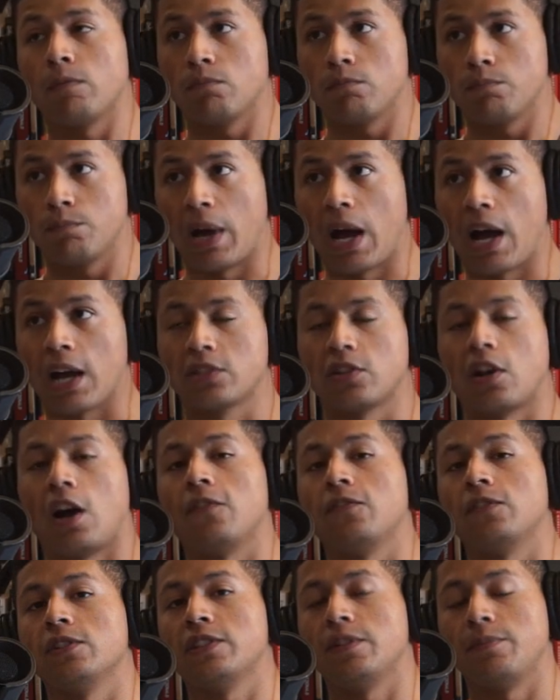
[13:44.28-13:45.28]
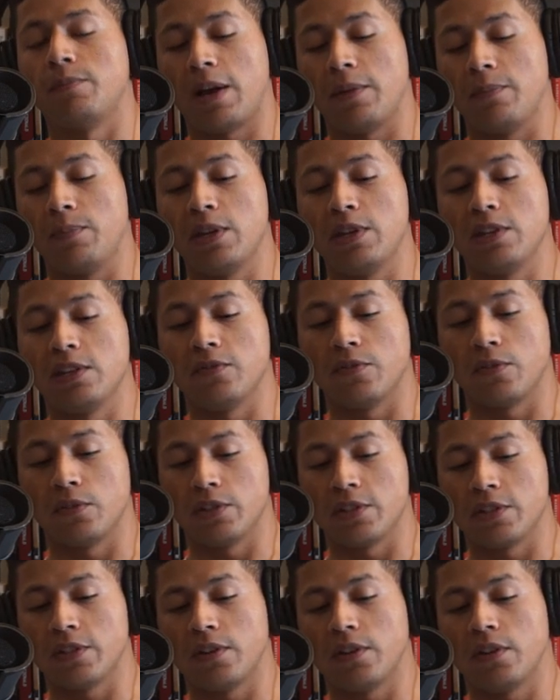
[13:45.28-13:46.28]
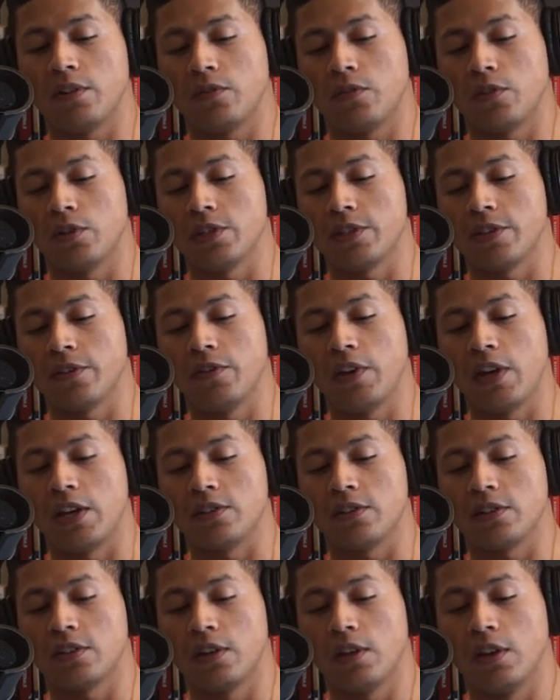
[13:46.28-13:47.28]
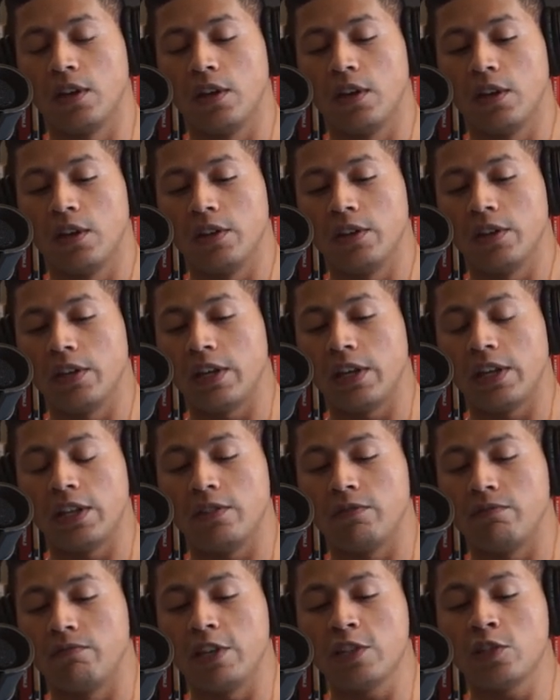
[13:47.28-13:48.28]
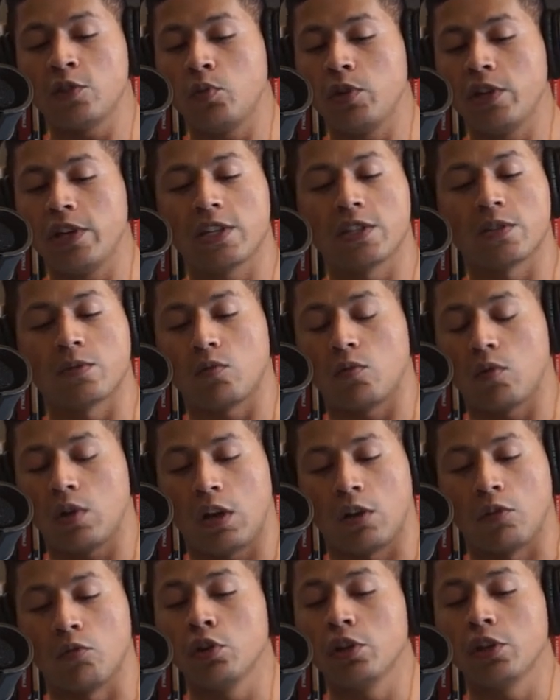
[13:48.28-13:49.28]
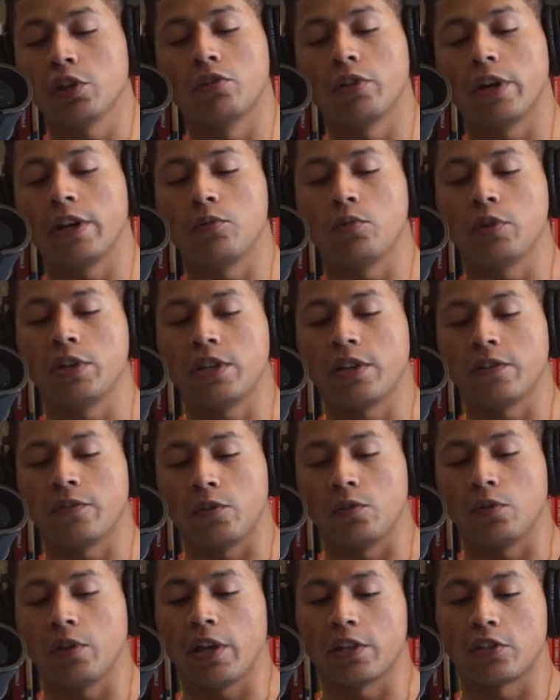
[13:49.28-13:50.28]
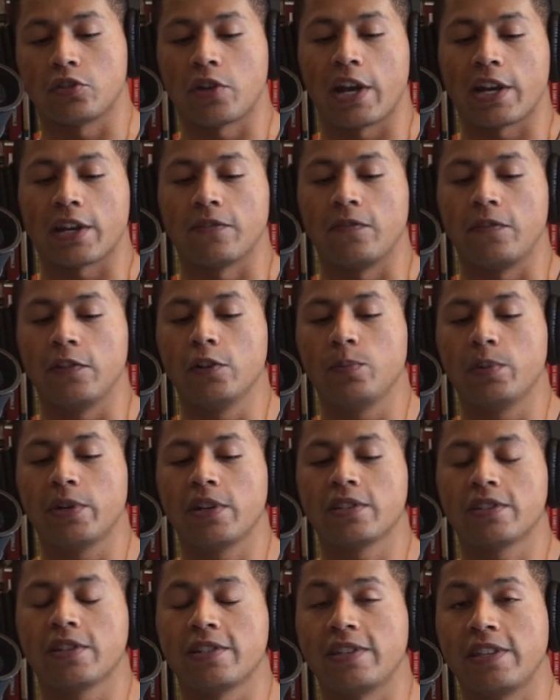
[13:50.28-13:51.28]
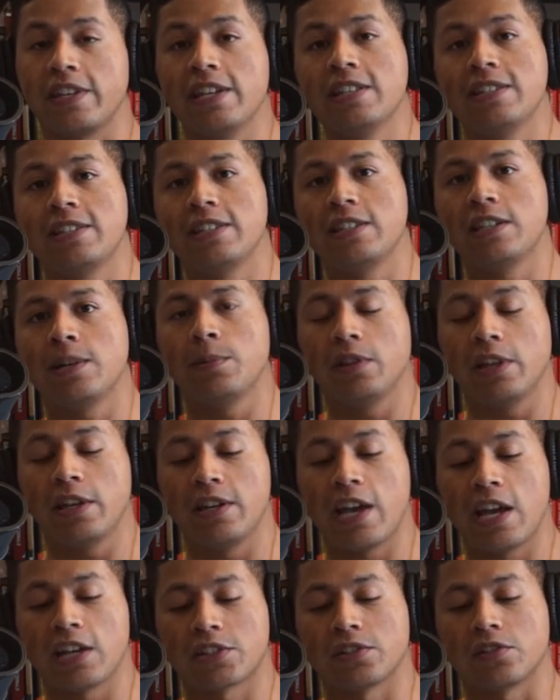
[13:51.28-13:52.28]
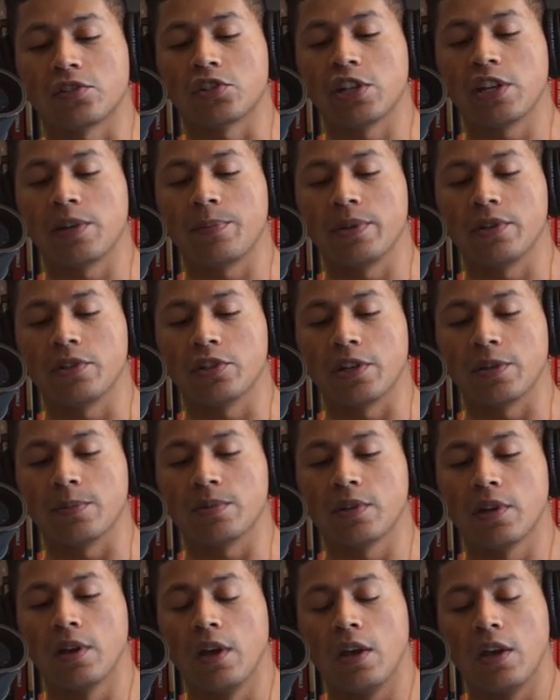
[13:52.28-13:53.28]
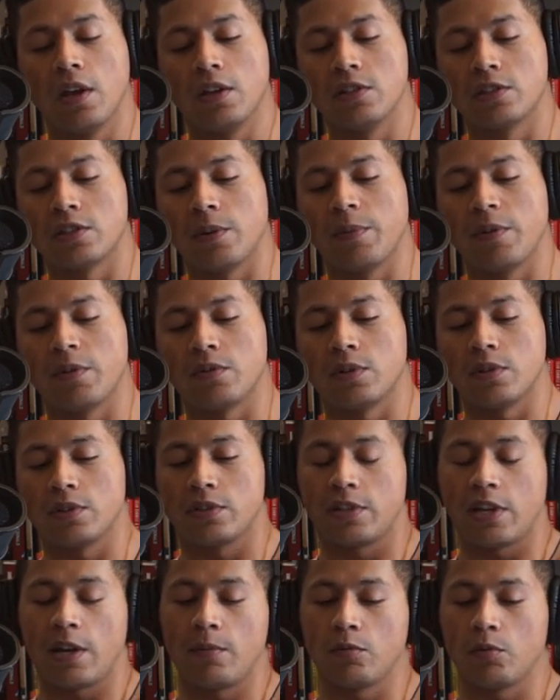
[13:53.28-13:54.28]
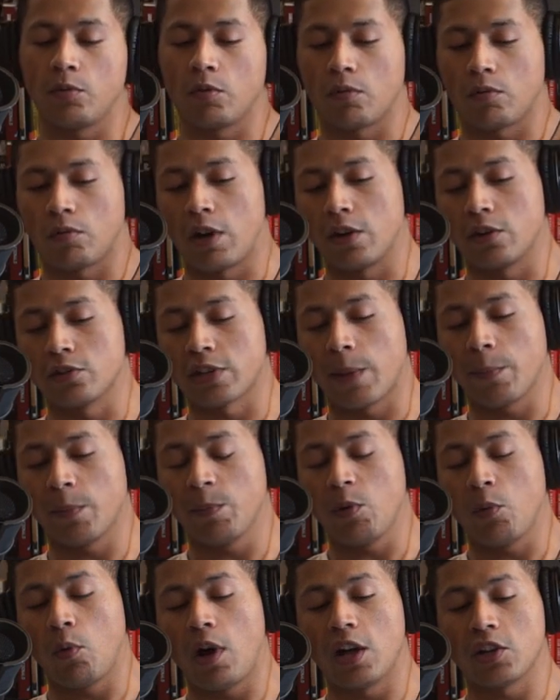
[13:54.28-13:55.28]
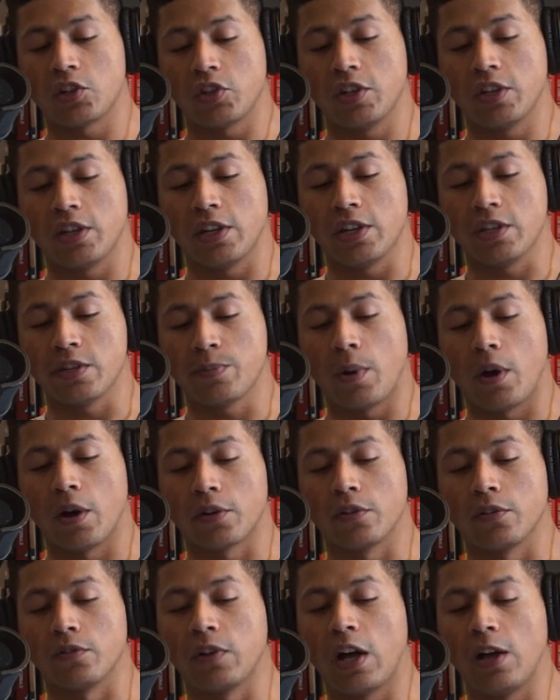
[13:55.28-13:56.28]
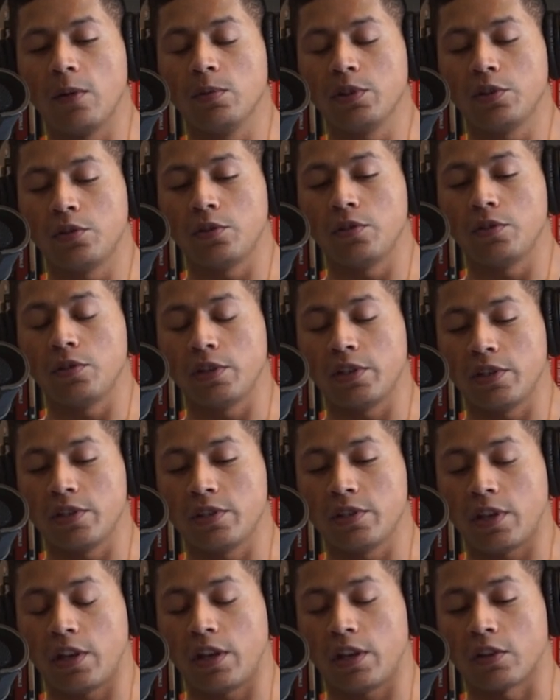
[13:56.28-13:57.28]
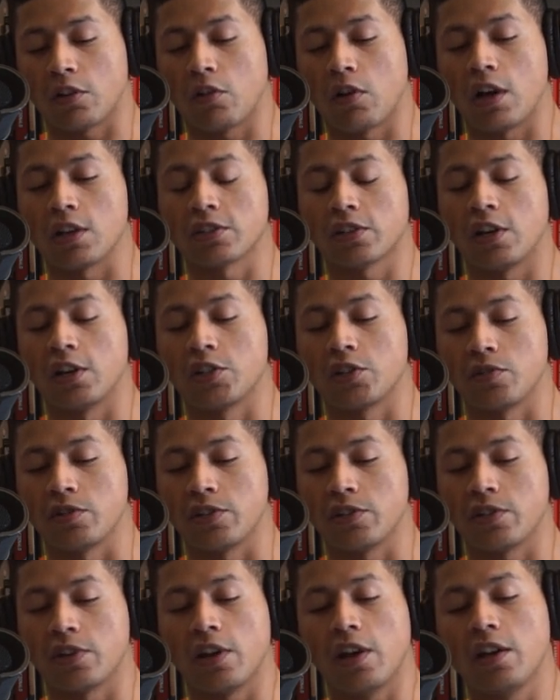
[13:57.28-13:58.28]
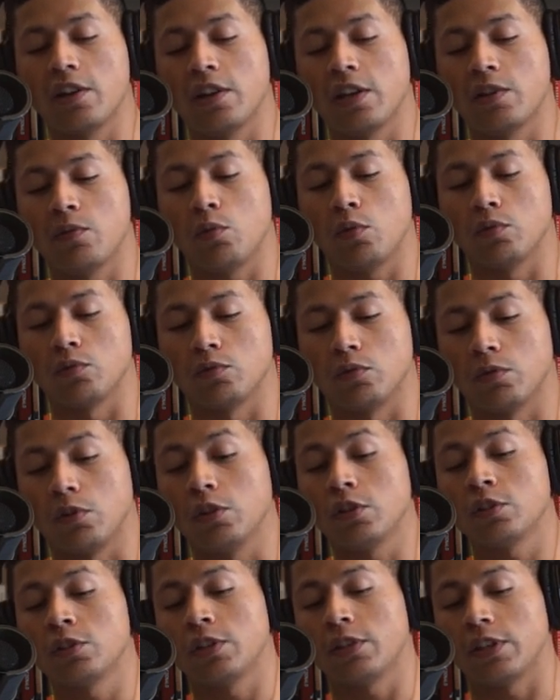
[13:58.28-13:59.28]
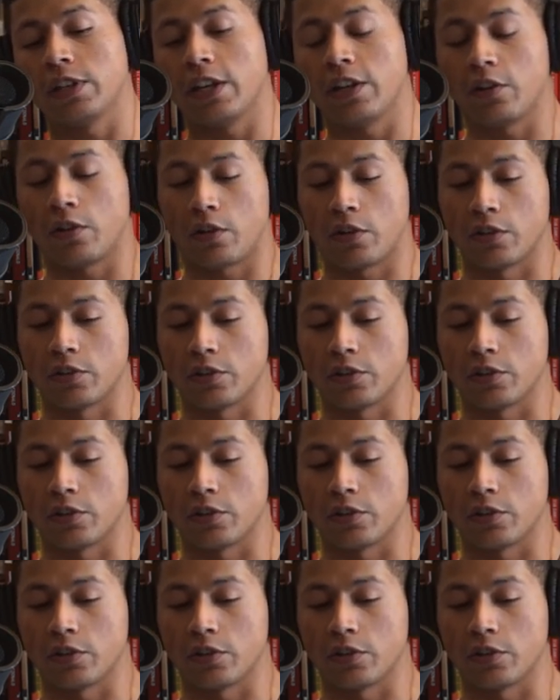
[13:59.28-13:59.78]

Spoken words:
box office, in my opinion, for this event. And this week is a really great week if you like track and field because it's the NCAA National Championships. Some runners I'm going to be watching is Parker Valby, who is a cross-country stud and will look to get her